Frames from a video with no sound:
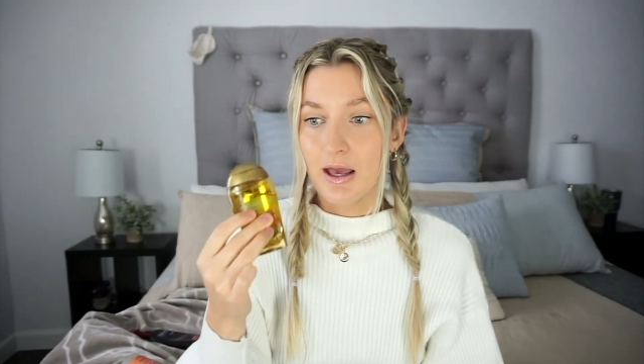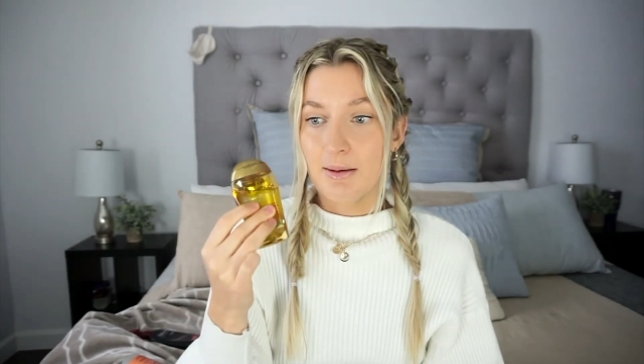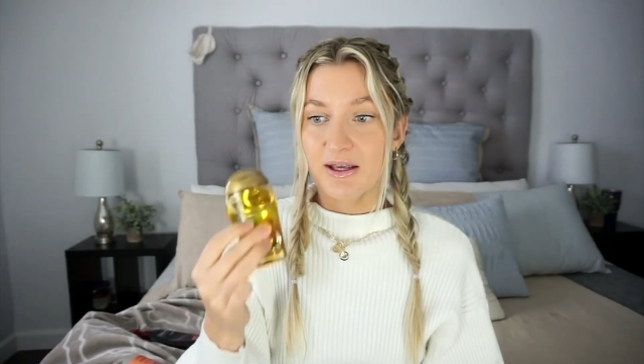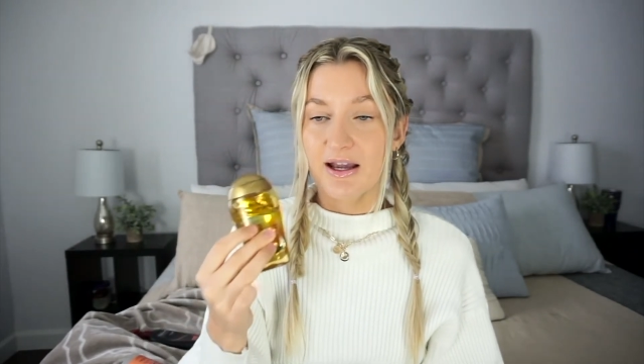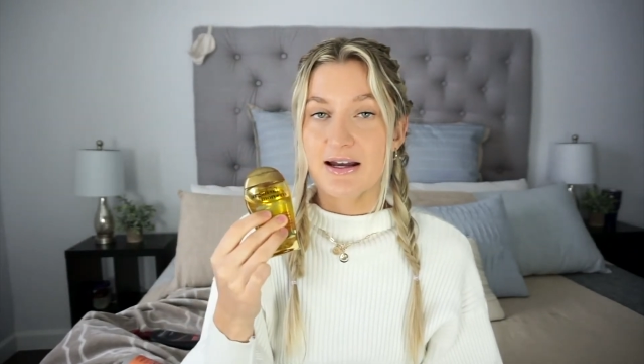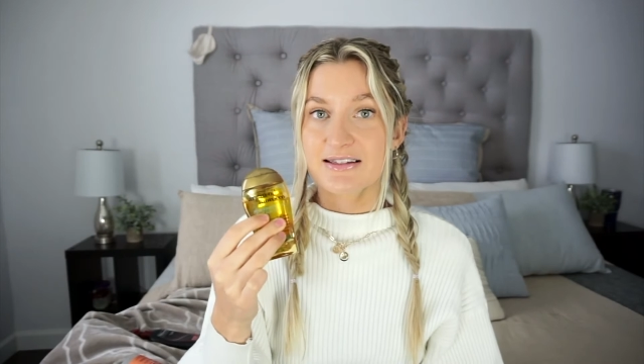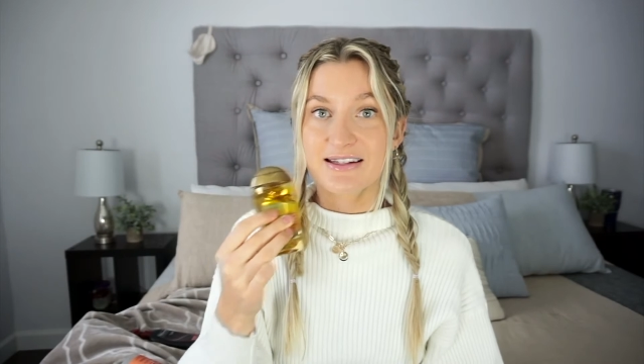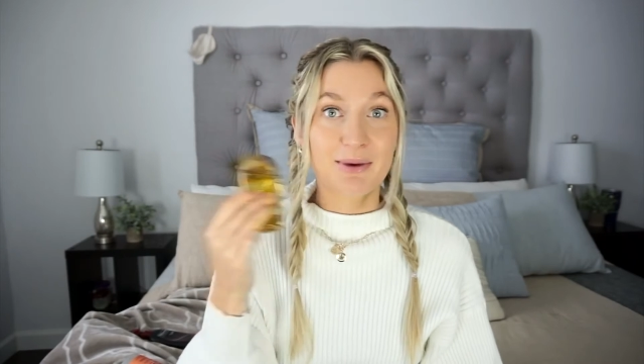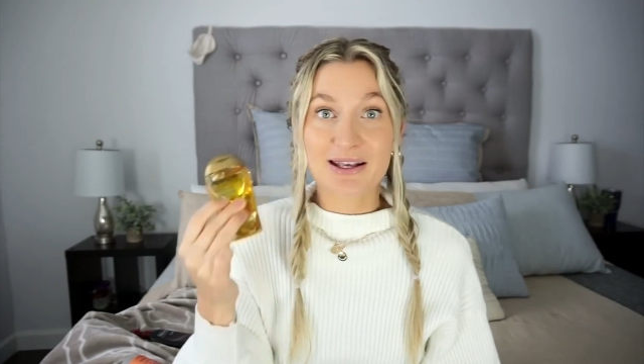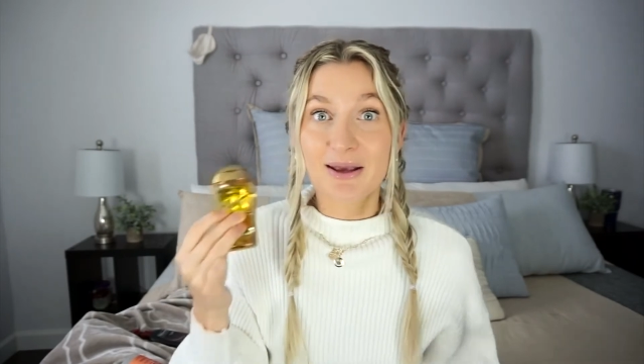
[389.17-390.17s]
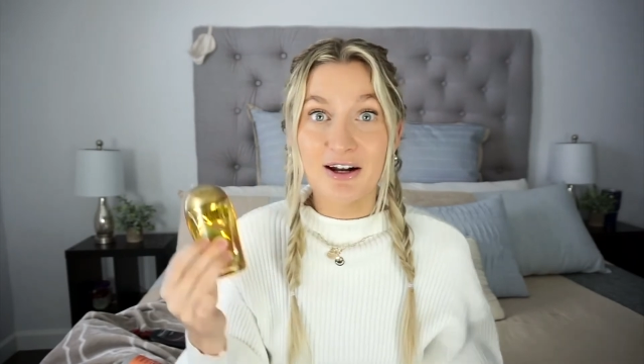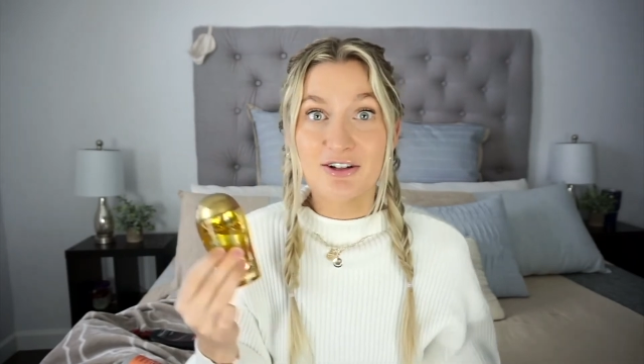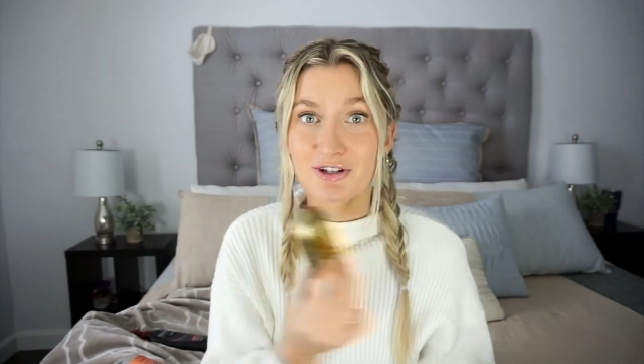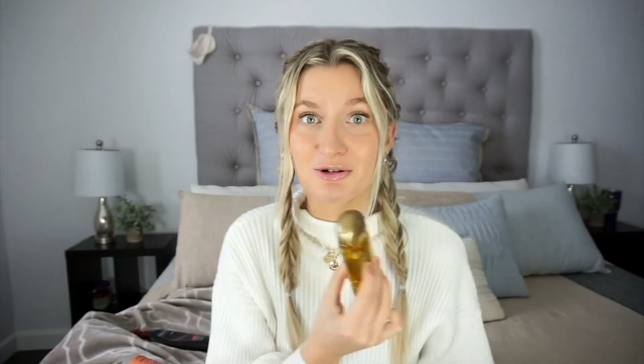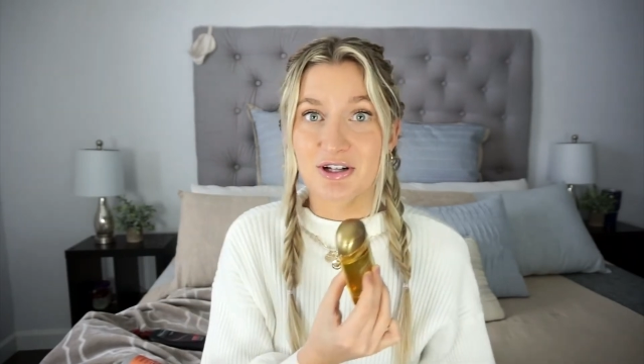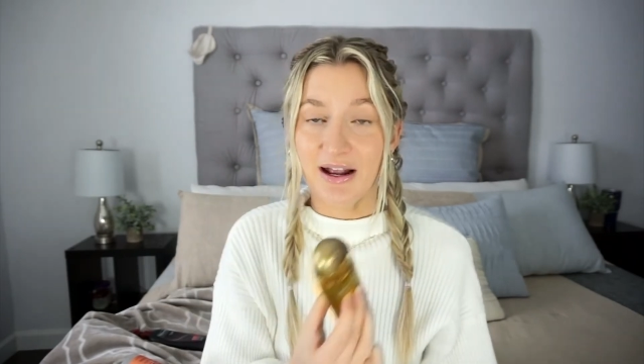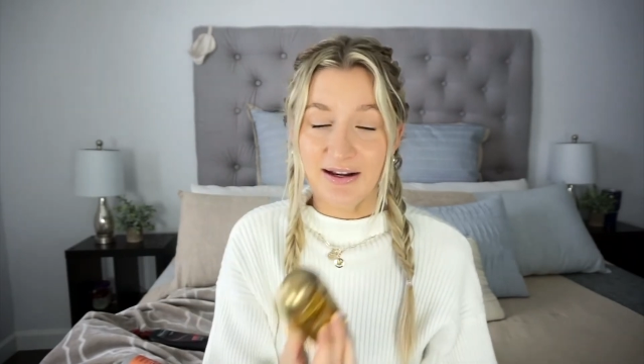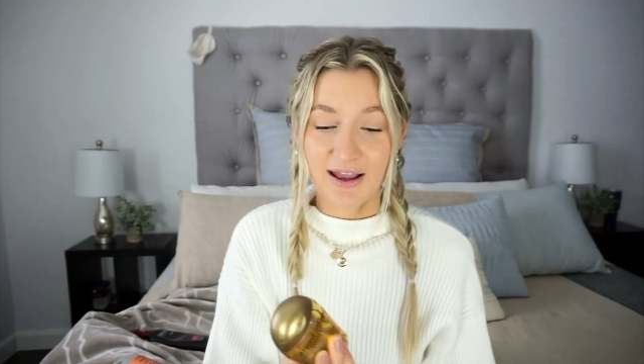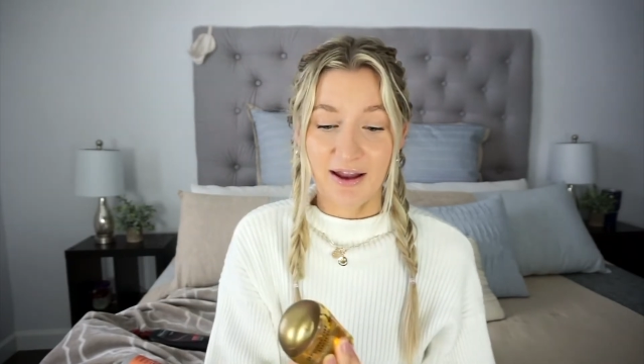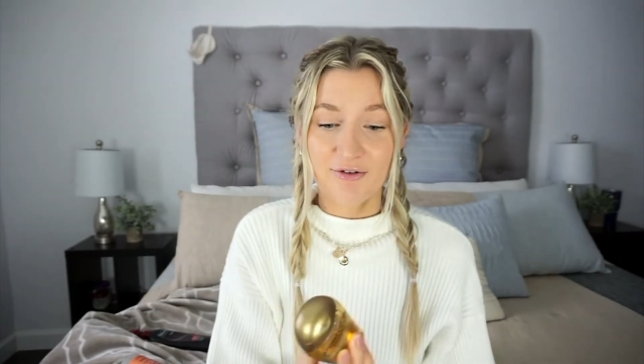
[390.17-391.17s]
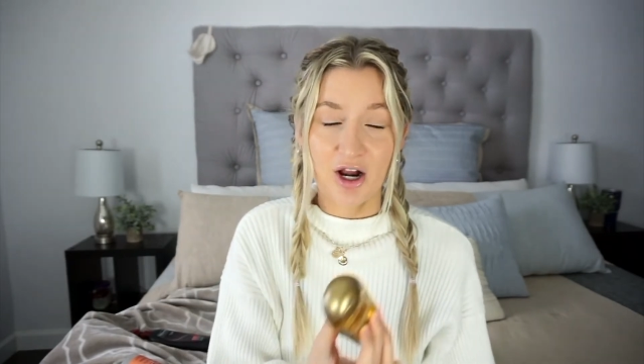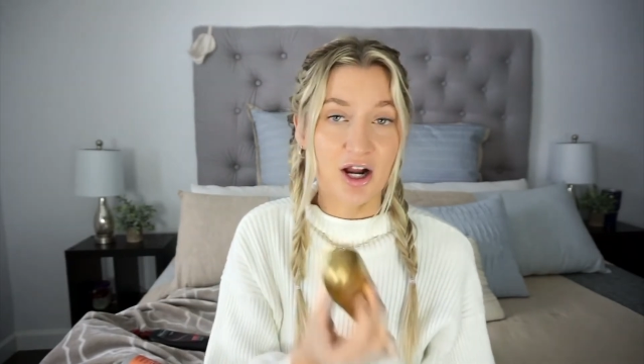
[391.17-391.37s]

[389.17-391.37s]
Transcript: because it makes my hair so shiny after.